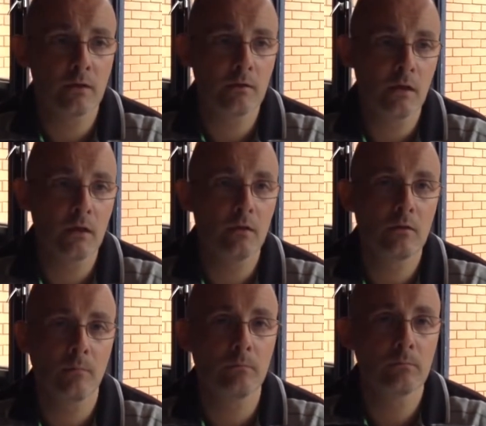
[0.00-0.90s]
It's needed
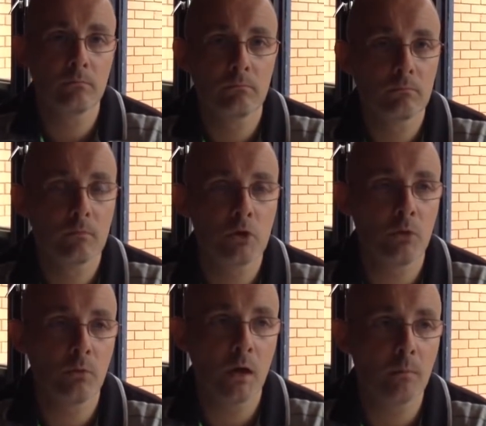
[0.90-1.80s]
some
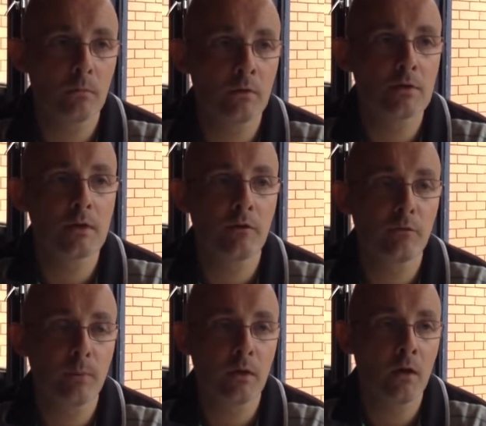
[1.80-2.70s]
tune-up and
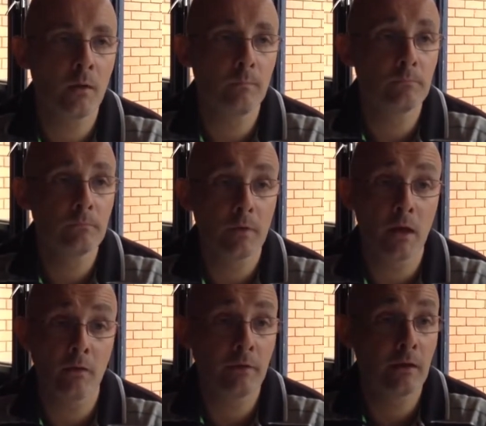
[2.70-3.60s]
stuff, but
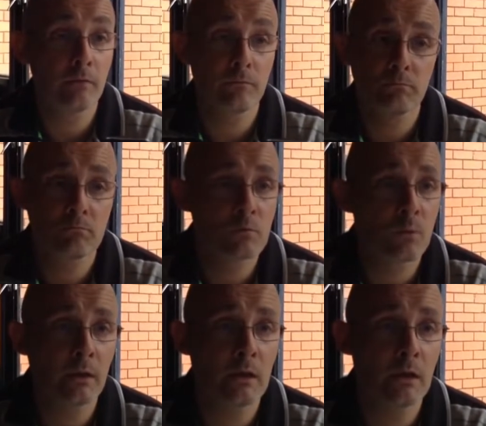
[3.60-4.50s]
I've had it
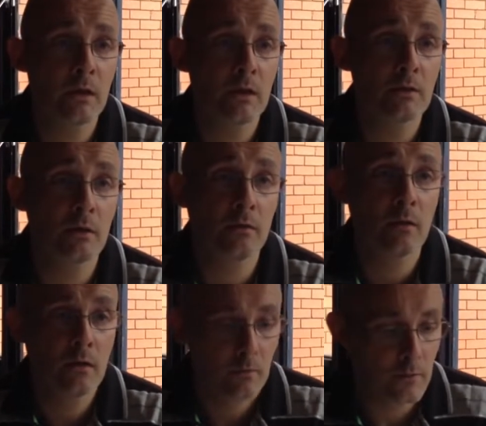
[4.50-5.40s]
20 years in
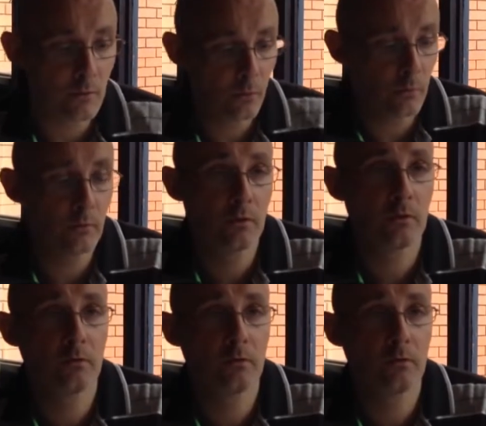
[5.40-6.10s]
touchwood.